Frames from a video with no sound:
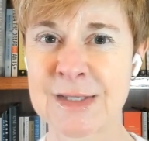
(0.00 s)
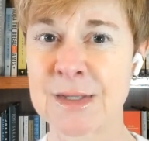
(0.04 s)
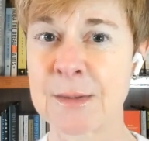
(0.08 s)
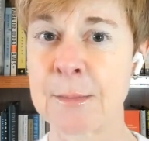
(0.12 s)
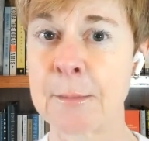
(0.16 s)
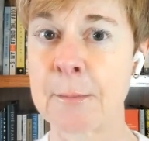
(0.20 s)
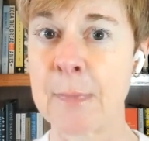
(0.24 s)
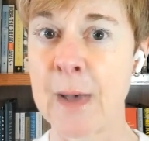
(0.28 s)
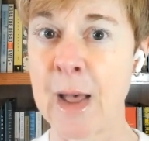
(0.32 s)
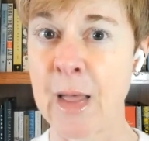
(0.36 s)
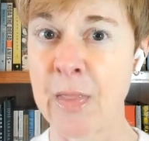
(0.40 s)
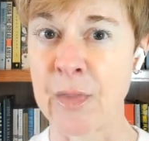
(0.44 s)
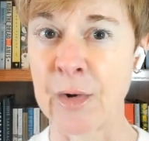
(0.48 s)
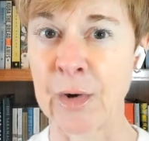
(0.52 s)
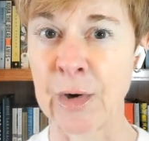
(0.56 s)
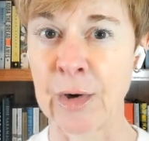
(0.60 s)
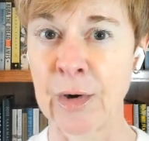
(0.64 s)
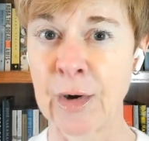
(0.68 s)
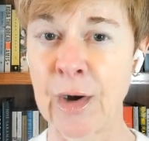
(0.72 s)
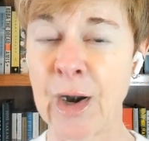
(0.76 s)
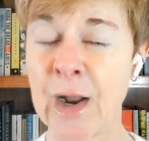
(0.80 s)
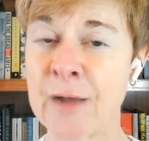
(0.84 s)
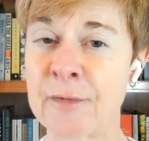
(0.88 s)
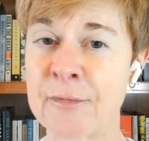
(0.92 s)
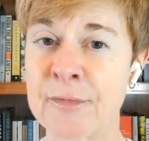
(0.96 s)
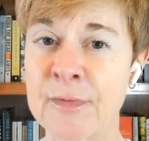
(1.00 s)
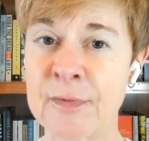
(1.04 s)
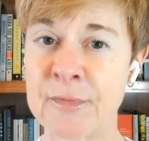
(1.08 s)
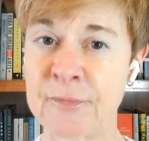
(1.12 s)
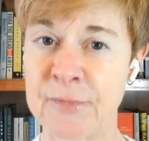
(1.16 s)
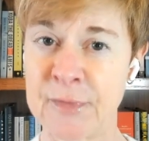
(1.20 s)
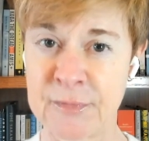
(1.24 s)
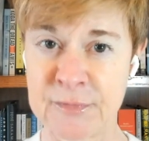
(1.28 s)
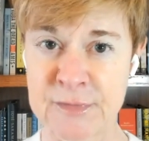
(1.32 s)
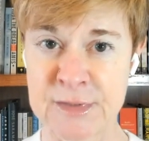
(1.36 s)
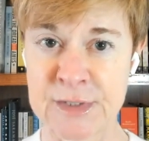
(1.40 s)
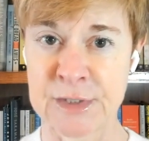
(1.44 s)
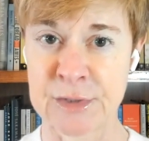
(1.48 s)
the mother of the
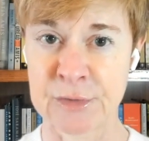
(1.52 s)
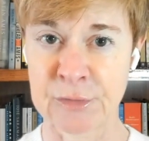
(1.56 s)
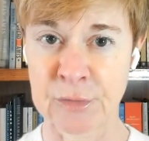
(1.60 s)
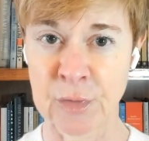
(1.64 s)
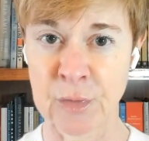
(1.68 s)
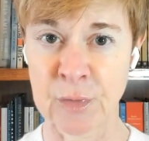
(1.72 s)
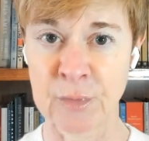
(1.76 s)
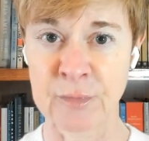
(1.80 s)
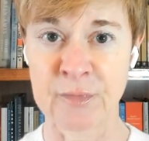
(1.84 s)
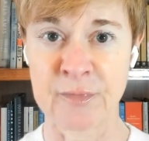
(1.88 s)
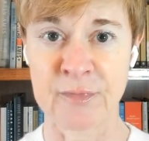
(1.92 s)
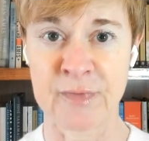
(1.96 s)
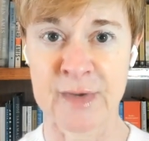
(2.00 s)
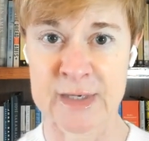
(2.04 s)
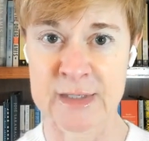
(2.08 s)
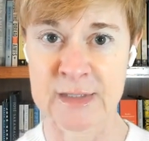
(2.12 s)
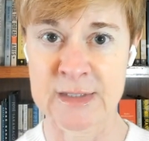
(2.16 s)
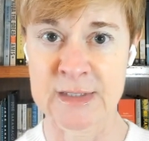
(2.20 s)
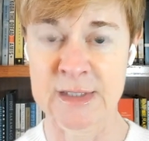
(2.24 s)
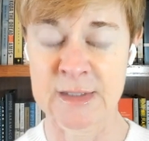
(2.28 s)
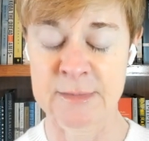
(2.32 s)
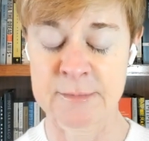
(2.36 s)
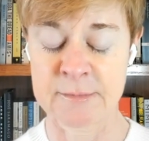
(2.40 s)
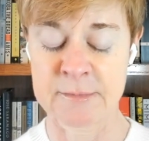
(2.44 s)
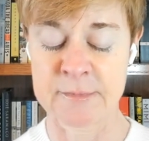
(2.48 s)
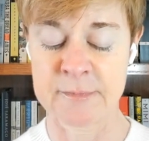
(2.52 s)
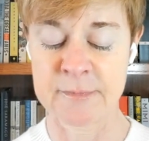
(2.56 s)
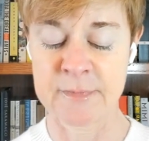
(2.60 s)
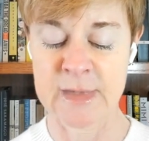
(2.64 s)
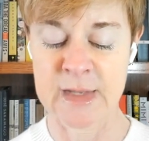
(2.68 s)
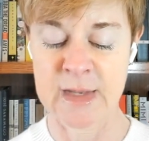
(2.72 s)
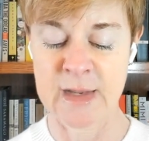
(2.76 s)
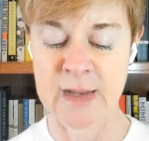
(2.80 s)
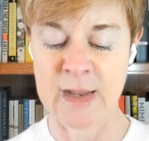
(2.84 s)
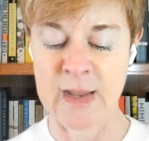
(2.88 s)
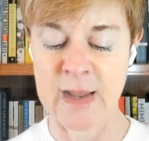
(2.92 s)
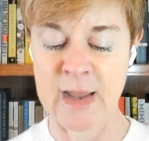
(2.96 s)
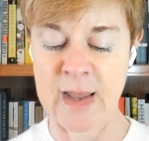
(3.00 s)
50-year-old victim,
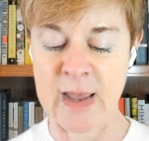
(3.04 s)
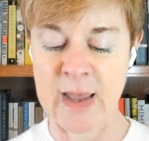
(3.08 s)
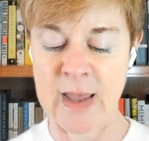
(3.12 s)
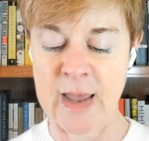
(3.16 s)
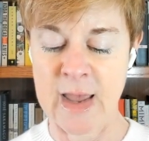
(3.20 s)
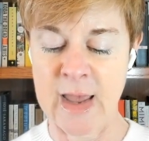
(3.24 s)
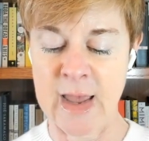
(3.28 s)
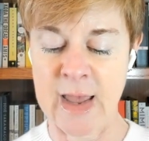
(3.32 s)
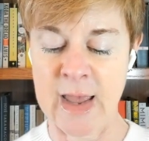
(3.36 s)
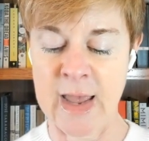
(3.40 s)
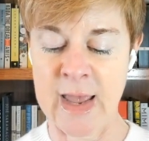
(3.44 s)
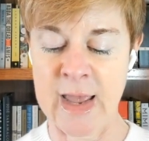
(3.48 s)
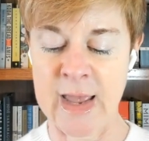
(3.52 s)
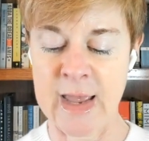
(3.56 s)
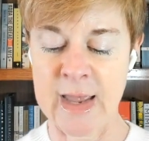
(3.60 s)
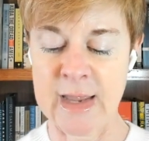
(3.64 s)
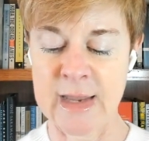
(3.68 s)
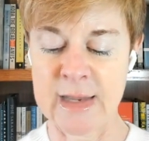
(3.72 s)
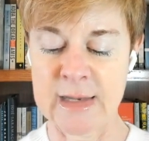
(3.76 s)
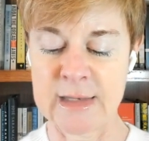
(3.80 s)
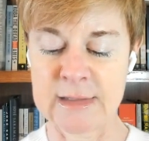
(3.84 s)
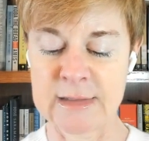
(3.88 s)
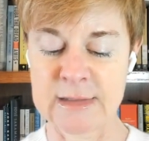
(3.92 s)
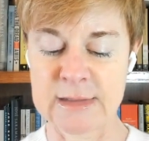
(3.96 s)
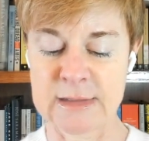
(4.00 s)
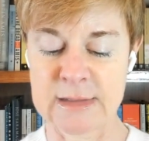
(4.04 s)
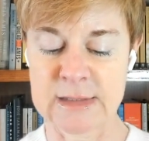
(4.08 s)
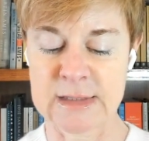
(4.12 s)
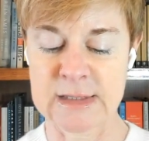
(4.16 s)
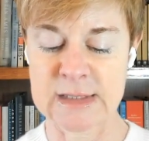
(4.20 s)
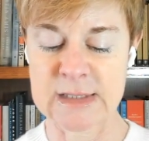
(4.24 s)
and